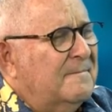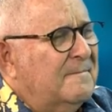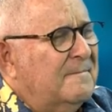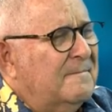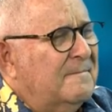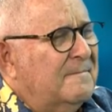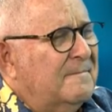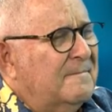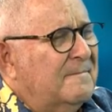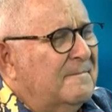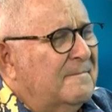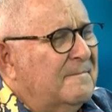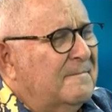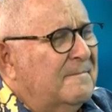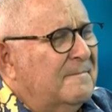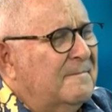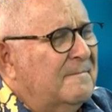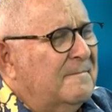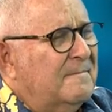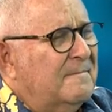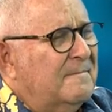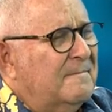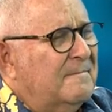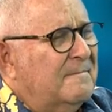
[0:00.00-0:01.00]

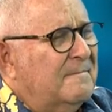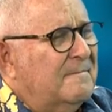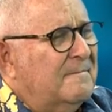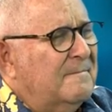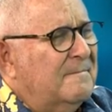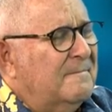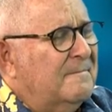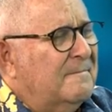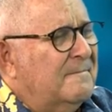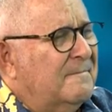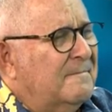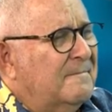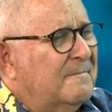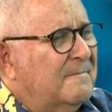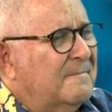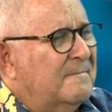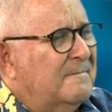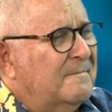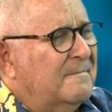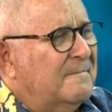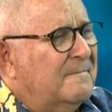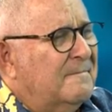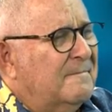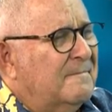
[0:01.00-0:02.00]

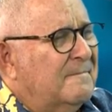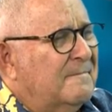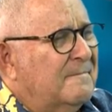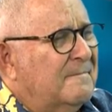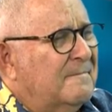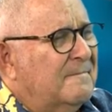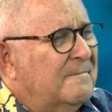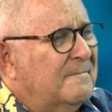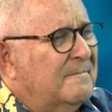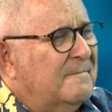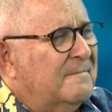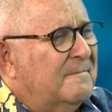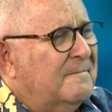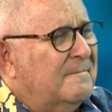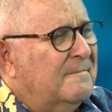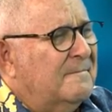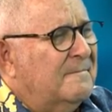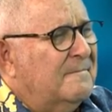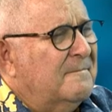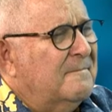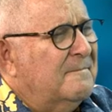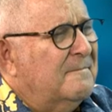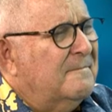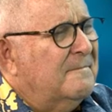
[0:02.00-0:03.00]

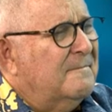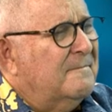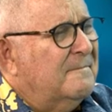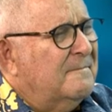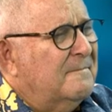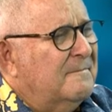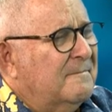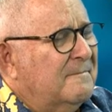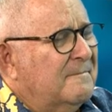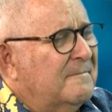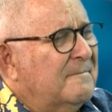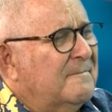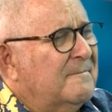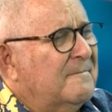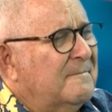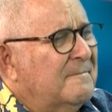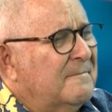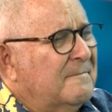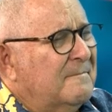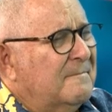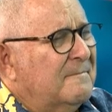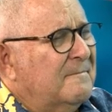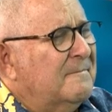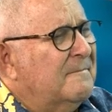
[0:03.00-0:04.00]

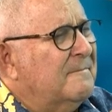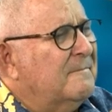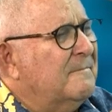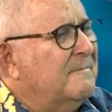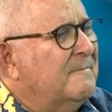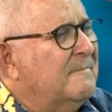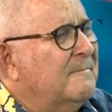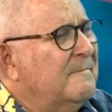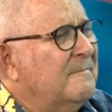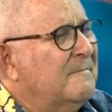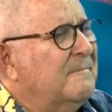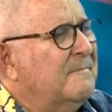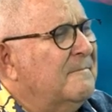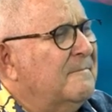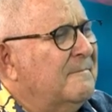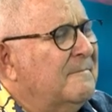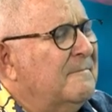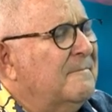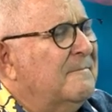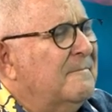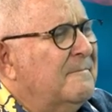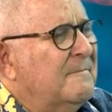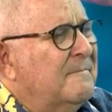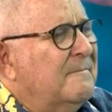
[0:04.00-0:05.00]

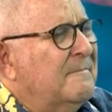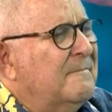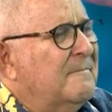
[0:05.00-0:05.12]
The person shown says nothing.